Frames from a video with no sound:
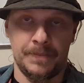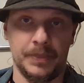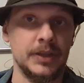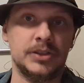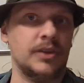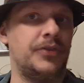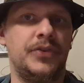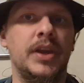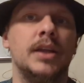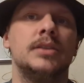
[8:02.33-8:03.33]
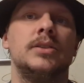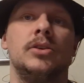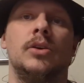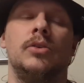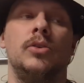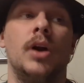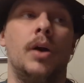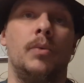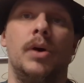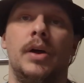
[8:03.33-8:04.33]
list of feats. You
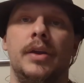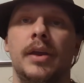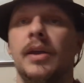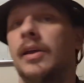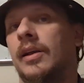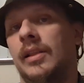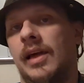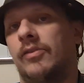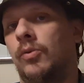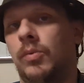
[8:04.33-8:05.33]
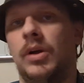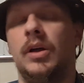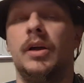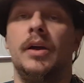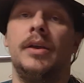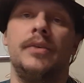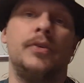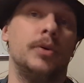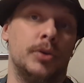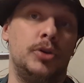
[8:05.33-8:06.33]
got one level 1. If
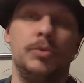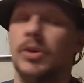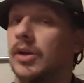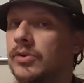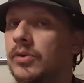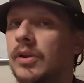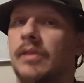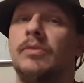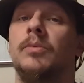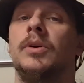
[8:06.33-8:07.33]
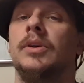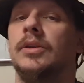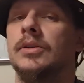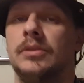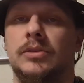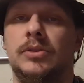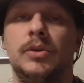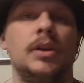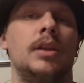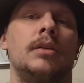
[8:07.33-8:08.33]
you were human, you got 2 at level 1.
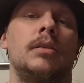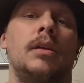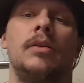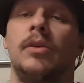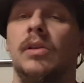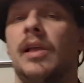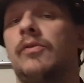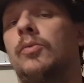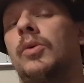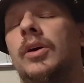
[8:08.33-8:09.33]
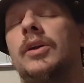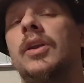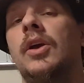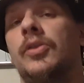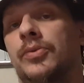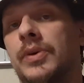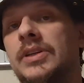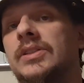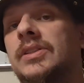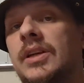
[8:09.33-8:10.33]
2, level 1,
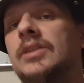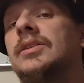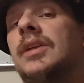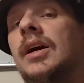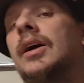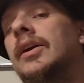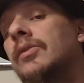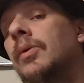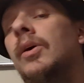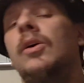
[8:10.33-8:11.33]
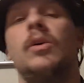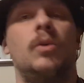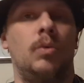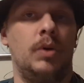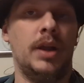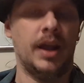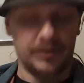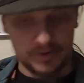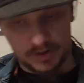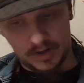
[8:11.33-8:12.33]
3, 6, 9, 12,
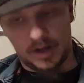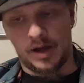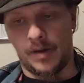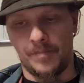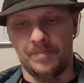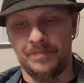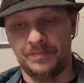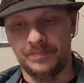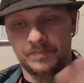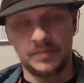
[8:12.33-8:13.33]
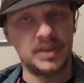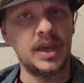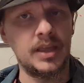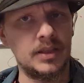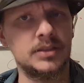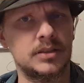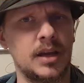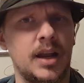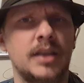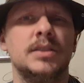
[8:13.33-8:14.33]
whatever. Get this
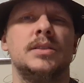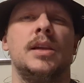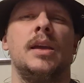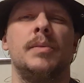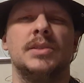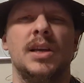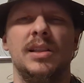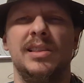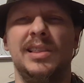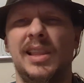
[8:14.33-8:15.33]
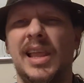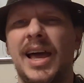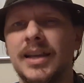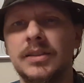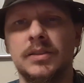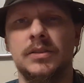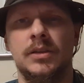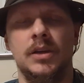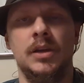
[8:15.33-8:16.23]
kind of has the same. It's got less